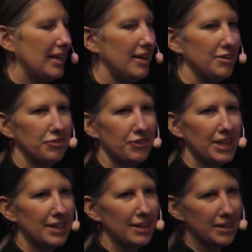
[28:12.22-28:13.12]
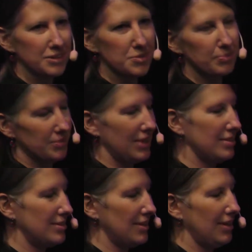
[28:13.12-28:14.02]
Fian, as
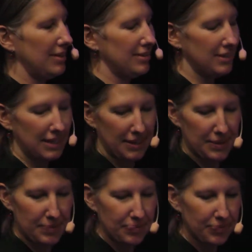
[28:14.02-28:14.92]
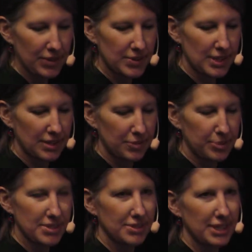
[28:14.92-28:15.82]
we said in
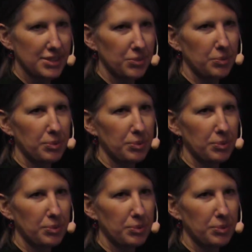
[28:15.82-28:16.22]
the presentation,